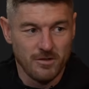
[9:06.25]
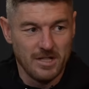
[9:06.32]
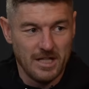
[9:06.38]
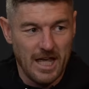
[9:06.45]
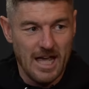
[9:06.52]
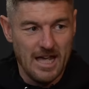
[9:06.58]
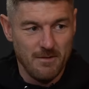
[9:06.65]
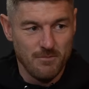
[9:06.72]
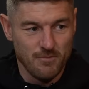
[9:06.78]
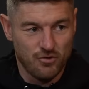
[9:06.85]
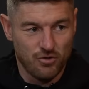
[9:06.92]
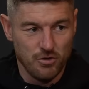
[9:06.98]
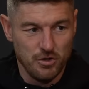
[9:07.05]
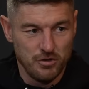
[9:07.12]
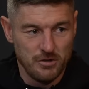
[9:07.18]
of the game,
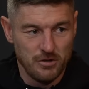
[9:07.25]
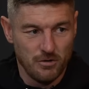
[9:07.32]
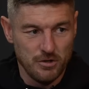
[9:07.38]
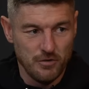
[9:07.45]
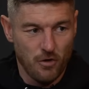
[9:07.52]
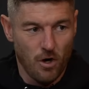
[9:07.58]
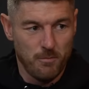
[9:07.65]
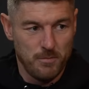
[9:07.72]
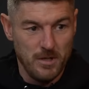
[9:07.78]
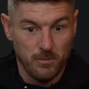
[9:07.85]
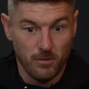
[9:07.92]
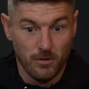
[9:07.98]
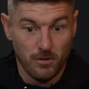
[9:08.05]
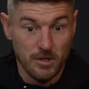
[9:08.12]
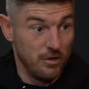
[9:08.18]
so you've got
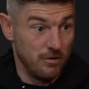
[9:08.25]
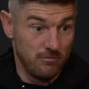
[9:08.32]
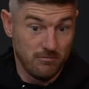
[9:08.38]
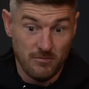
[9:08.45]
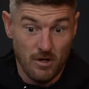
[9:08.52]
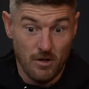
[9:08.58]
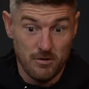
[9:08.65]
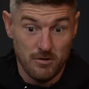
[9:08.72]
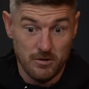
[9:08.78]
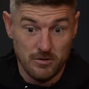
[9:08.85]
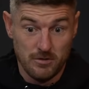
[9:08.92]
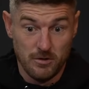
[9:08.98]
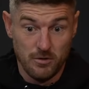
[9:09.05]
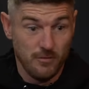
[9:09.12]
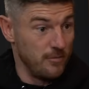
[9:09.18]
people you
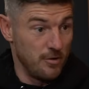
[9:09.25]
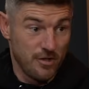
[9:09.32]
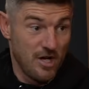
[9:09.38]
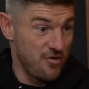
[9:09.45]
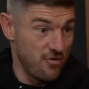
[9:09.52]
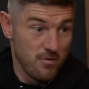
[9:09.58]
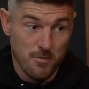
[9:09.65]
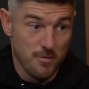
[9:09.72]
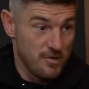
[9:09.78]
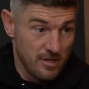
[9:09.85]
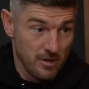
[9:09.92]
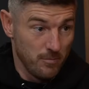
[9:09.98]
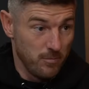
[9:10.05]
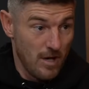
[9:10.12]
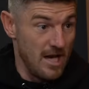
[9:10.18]
knew from the dressing room who were
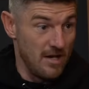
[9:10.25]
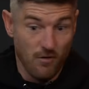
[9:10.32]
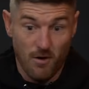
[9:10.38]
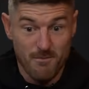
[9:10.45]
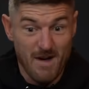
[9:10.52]
still playing, you've got